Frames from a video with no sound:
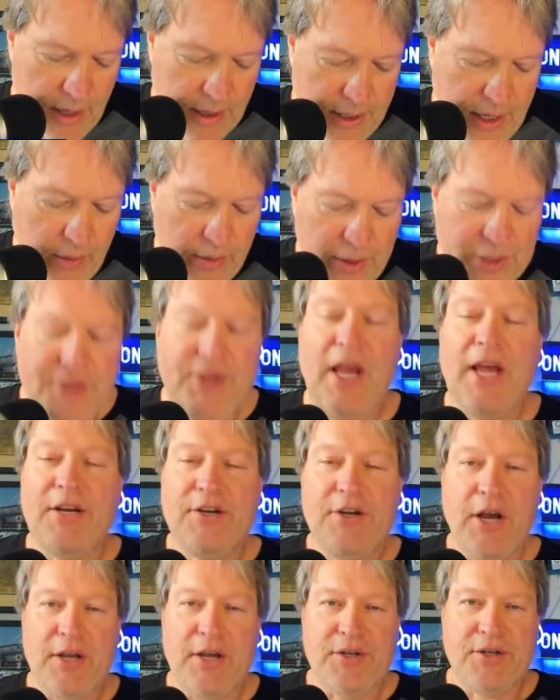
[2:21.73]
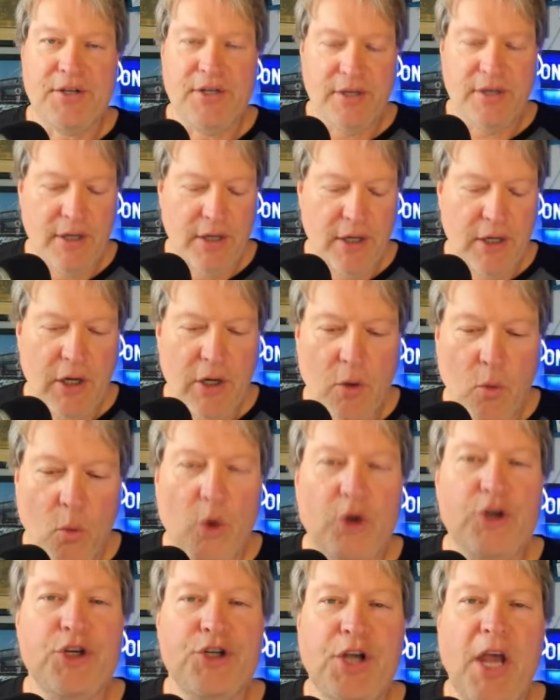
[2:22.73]
Gary Sanchez,
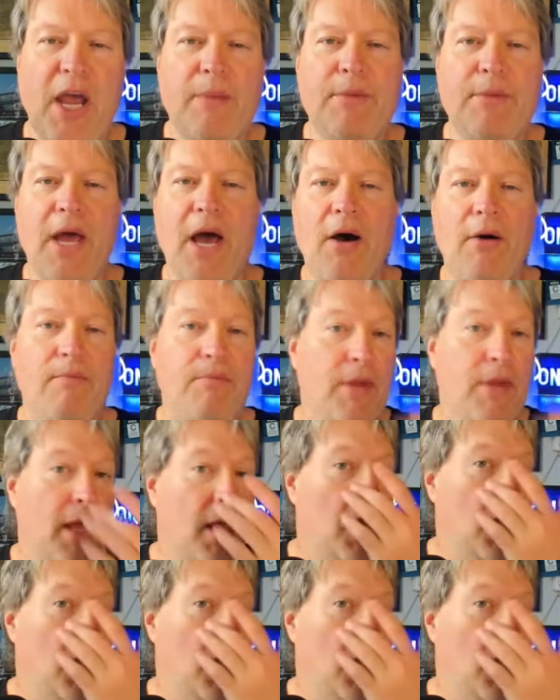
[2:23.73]
word just came down.